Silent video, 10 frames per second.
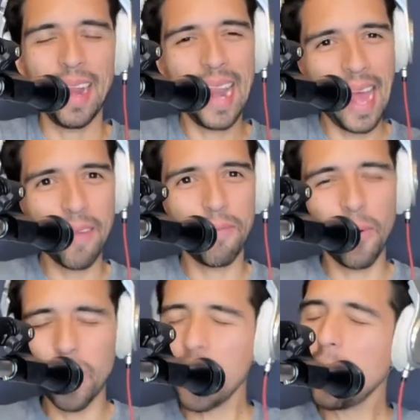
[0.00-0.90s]
Like,
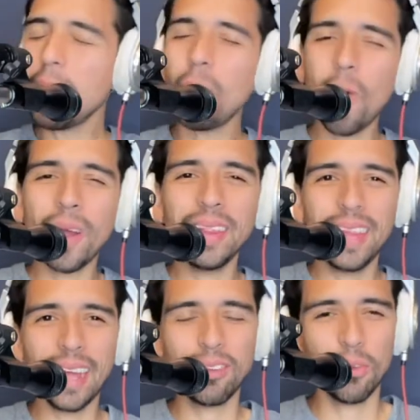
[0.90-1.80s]
for real, I want
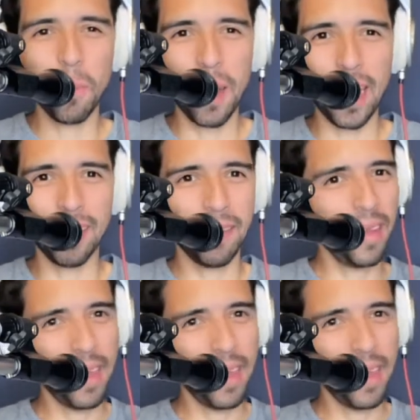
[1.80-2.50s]
that so bad.